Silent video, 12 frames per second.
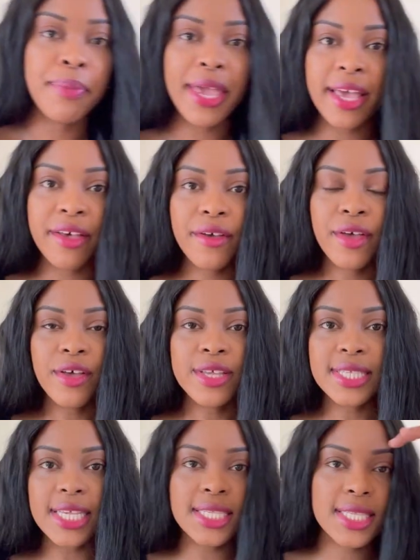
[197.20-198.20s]
big
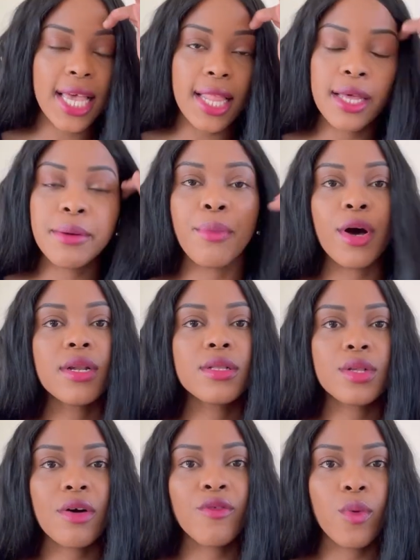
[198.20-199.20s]
6-gallon bottle
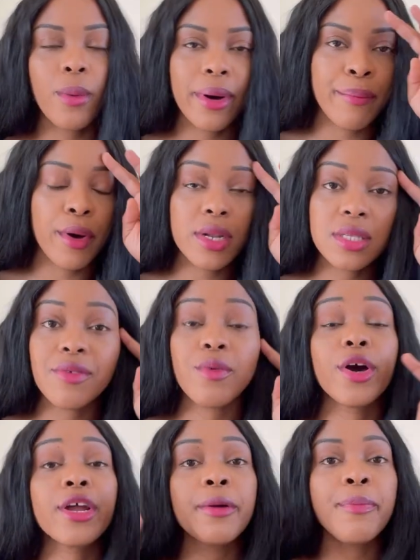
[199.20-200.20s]
of bottles of
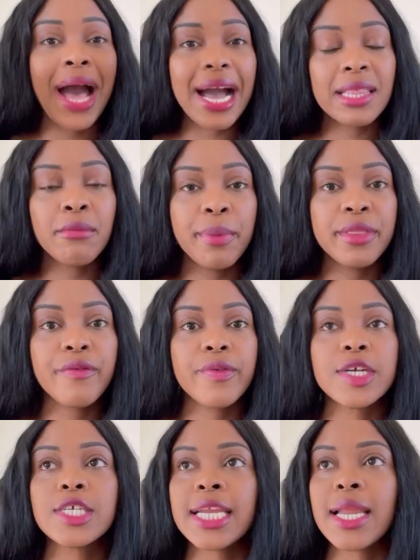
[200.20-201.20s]
water, packed them up in the
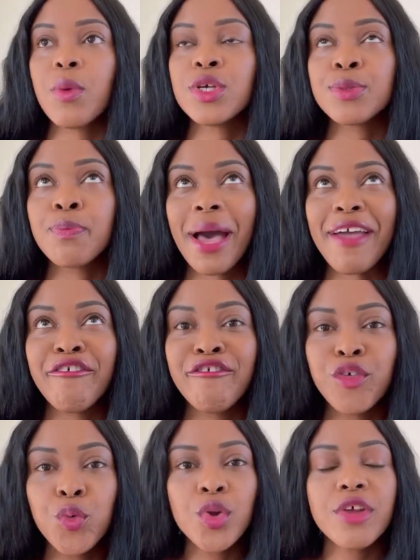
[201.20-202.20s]
fridge, and that was my
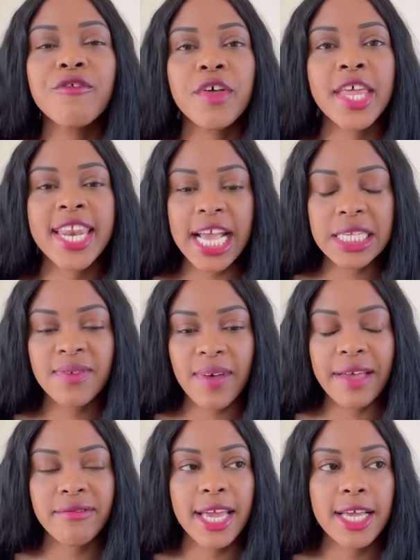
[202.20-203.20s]
food for the next
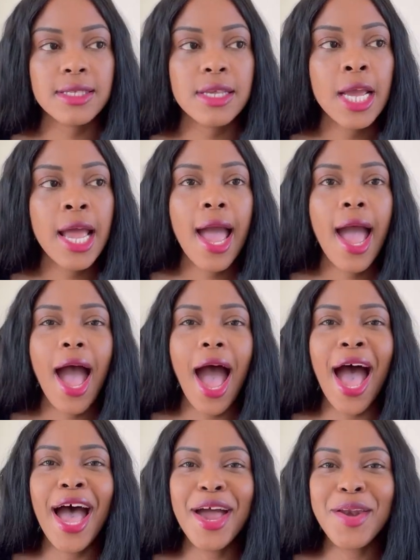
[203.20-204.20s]
5 days.
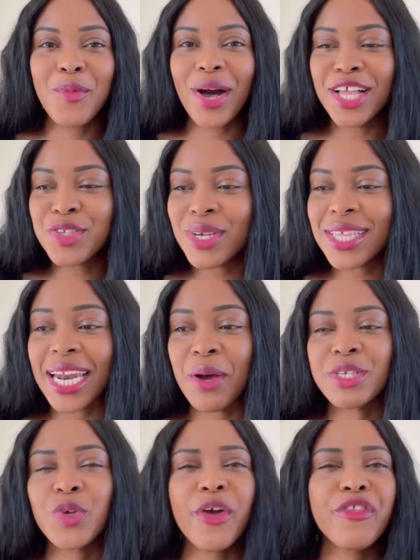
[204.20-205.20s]
And while doing that, I
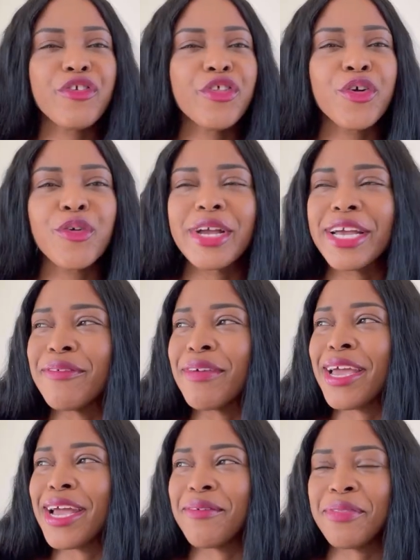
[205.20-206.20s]
was going through the
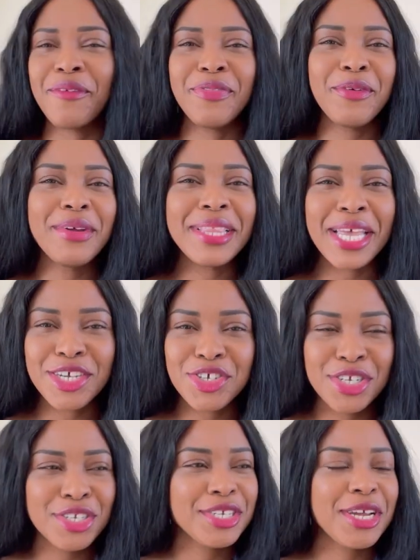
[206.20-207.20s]
grieving of the
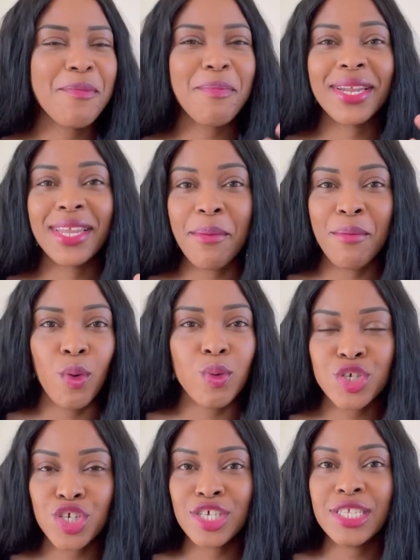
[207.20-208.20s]
relationship and the
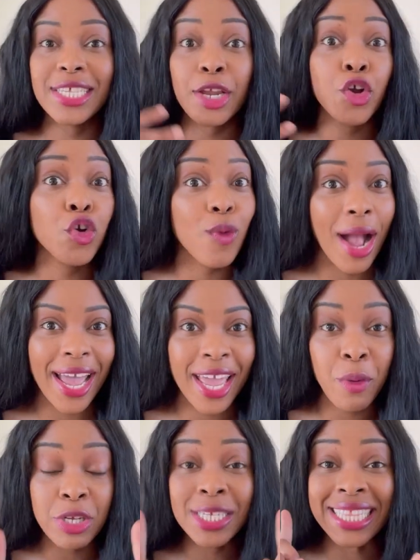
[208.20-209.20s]
emotions and crying,
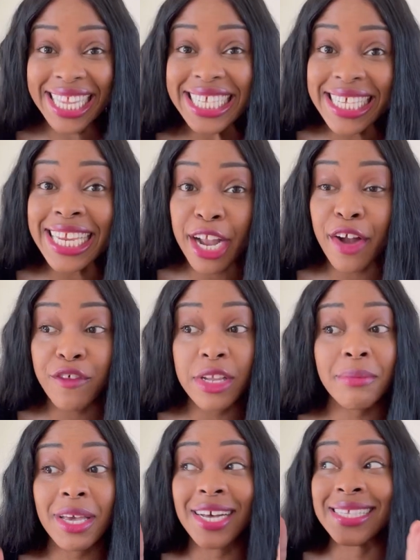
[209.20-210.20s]
which, listen carefully,
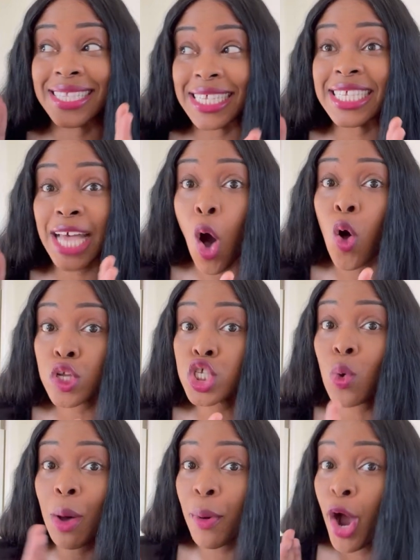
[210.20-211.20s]
because this is
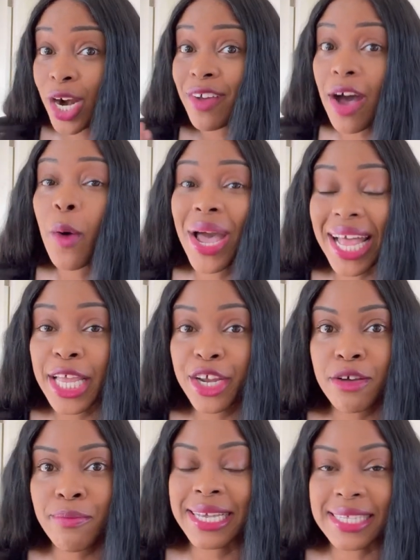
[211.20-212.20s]
also a part of how I cleared
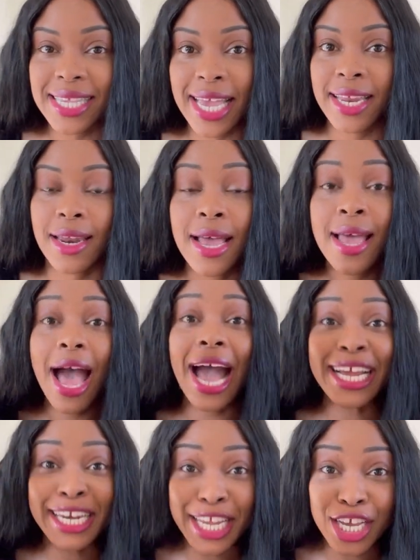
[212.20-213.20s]
up my skin.
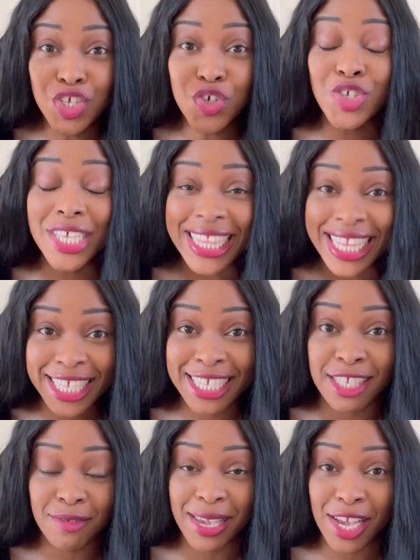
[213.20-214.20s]
I need you to listen
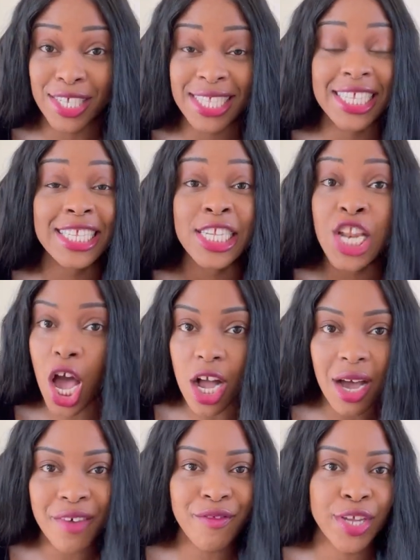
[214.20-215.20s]
to me, because this is not
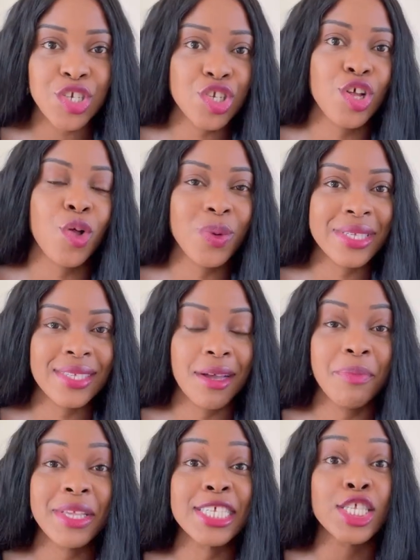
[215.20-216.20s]
conventional
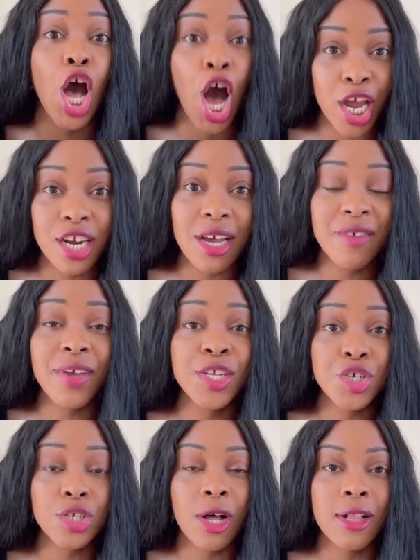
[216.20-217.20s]
wisdom. This is
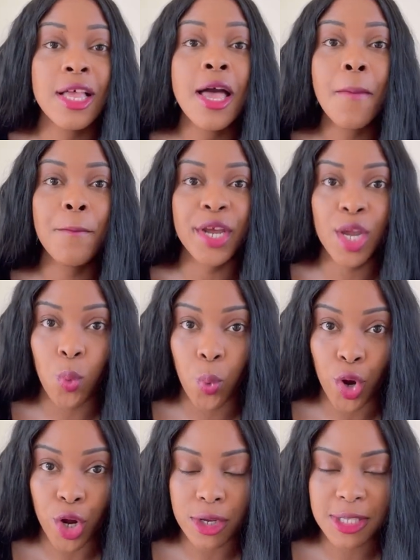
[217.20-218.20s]
unconventional, but it
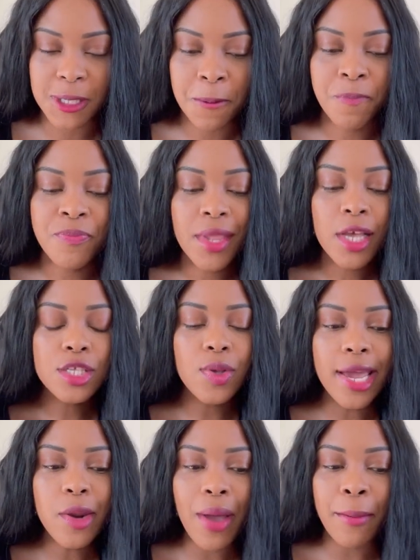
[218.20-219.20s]
works. So
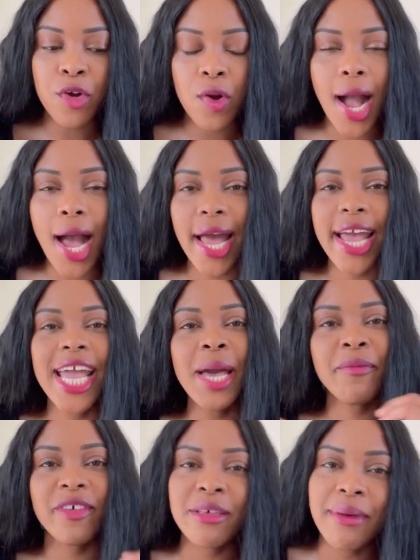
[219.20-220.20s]
anyway, I'm crying, I'm
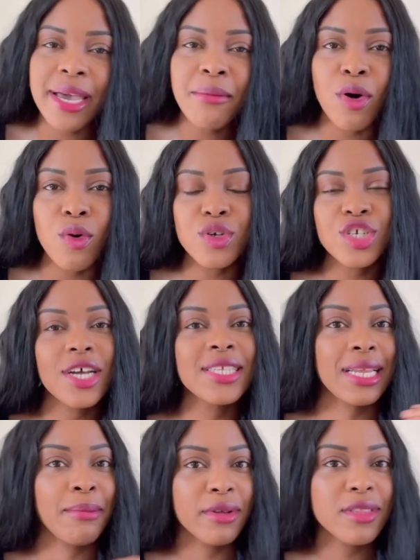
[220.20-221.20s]
feeling my emotions,
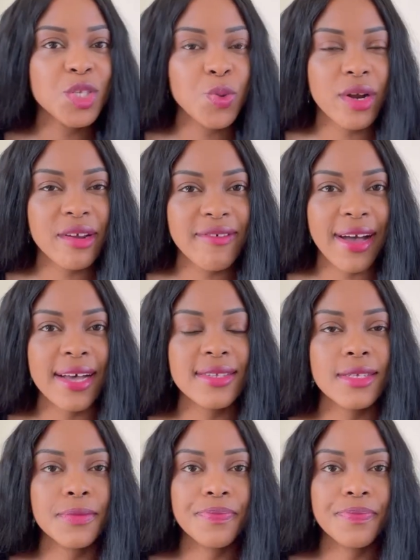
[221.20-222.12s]
I'm on this water fast.